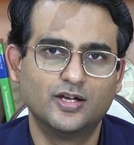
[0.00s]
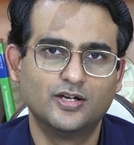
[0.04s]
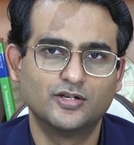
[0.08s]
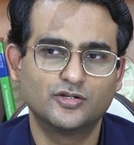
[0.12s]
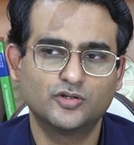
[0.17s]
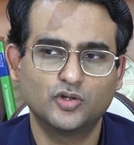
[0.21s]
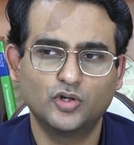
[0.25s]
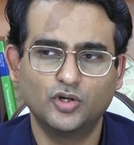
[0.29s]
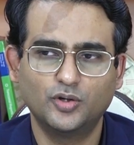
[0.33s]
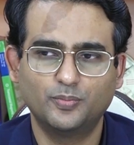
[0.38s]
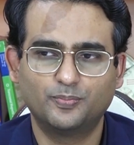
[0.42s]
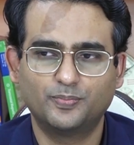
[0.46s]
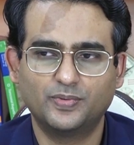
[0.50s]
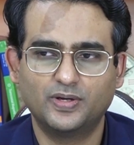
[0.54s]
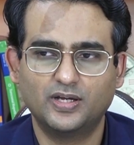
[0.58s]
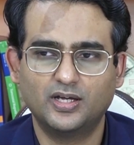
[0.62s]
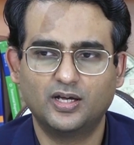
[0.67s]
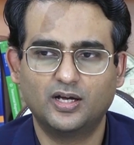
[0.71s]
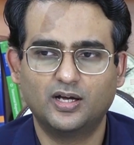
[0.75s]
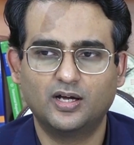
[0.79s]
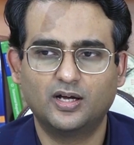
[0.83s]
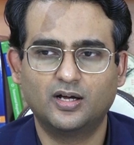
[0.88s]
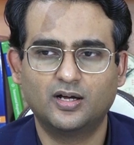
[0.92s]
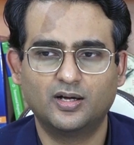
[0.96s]
So
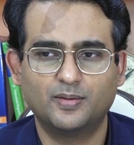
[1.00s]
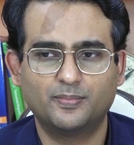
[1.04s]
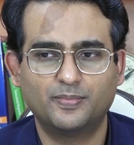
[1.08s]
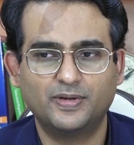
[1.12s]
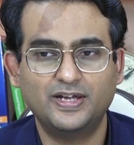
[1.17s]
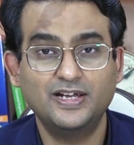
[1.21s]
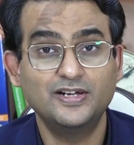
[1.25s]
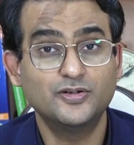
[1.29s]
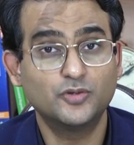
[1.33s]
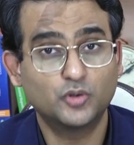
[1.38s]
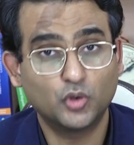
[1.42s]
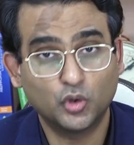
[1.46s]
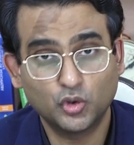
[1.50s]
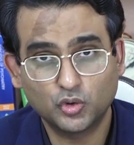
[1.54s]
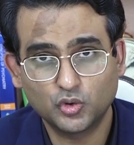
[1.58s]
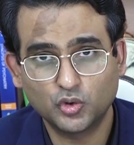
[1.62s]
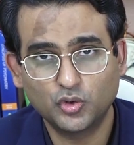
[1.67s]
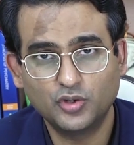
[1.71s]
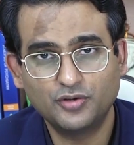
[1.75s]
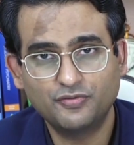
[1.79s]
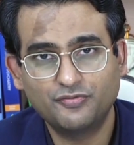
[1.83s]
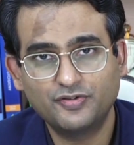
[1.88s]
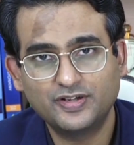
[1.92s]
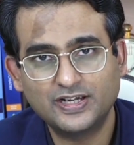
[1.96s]
in
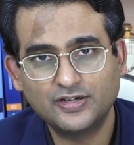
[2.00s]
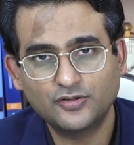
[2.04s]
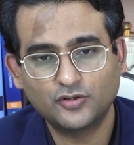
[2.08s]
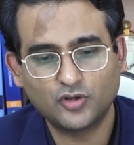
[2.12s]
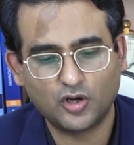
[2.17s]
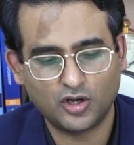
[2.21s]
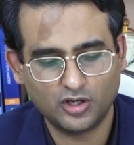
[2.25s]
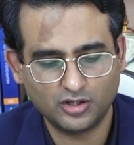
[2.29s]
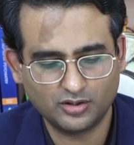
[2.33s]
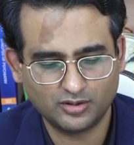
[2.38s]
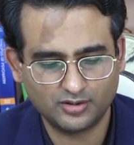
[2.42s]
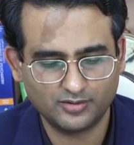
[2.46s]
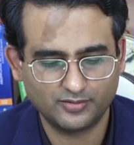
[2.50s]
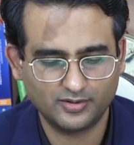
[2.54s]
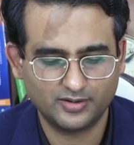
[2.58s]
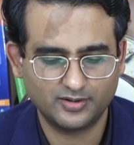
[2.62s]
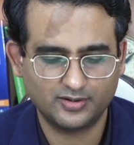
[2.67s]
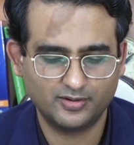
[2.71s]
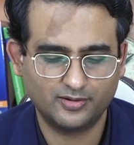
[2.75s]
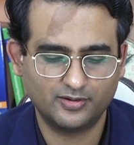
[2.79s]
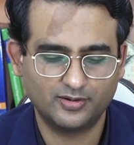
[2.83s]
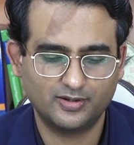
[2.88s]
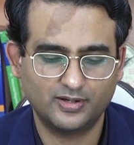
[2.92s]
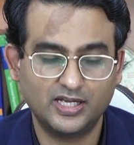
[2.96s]
toto, if we can talk,
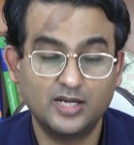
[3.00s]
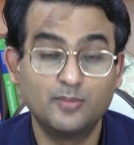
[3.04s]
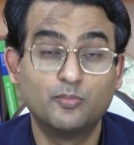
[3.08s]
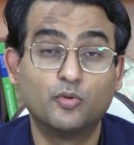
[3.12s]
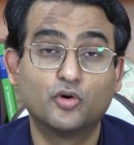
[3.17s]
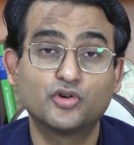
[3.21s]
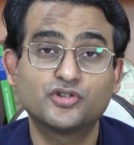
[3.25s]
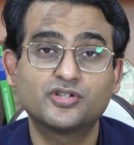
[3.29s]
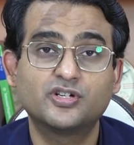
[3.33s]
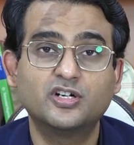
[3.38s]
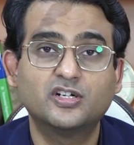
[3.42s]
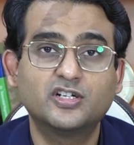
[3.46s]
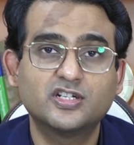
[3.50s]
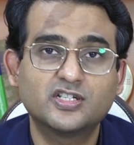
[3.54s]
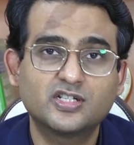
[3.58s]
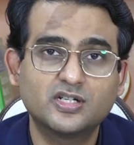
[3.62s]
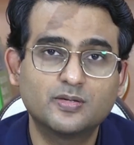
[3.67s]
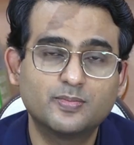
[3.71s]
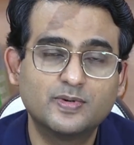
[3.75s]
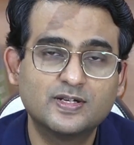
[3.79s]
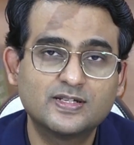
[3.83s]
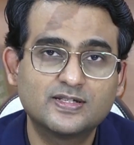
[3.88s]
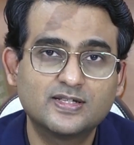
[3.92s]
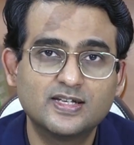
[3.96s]
emotional
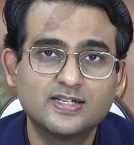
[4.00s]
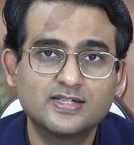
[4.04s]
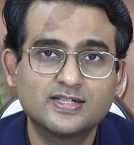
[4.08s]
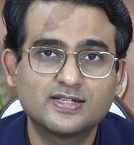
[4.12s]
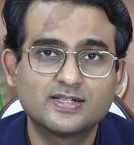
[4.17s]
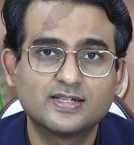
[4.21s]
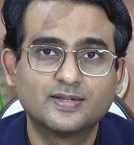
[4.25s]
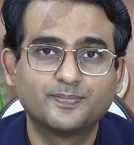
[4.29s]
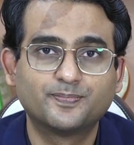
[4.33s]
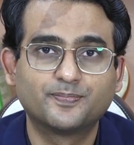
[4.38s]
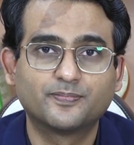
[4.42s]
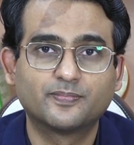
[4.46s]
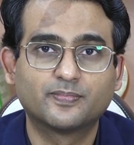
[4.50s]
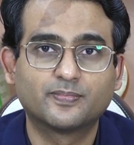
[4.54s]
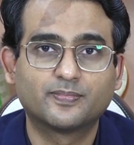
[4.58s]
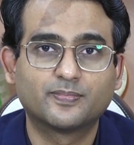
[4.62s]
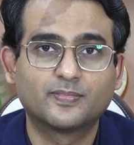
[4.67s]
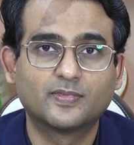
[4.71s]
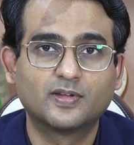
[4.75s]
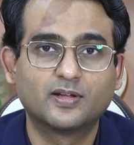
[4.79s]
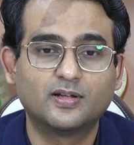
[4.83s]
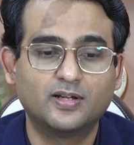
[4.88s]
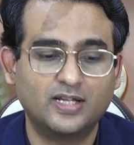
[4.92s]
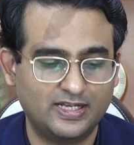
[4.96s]
disturbances
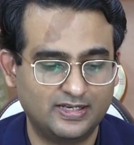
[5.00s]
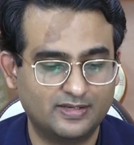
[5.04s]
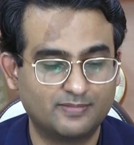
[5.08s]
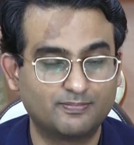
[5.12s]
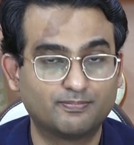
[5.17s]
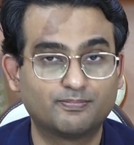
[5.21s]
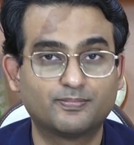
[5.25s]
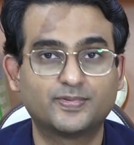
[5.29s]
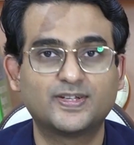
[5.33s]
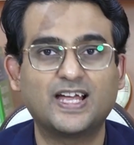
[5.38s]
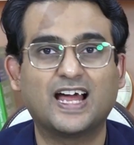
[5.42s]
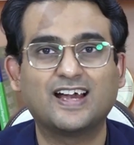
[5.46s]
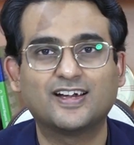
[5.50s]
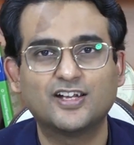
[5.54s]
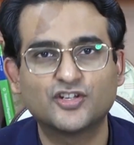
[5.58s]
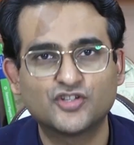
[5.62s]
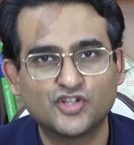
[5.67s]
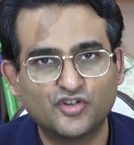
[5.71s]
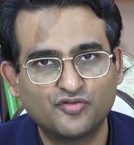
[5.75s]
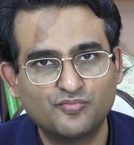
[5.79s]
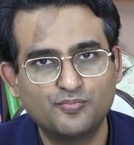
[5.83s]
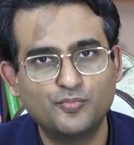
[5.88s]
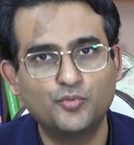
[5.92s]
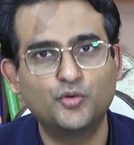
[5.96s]
like sadness of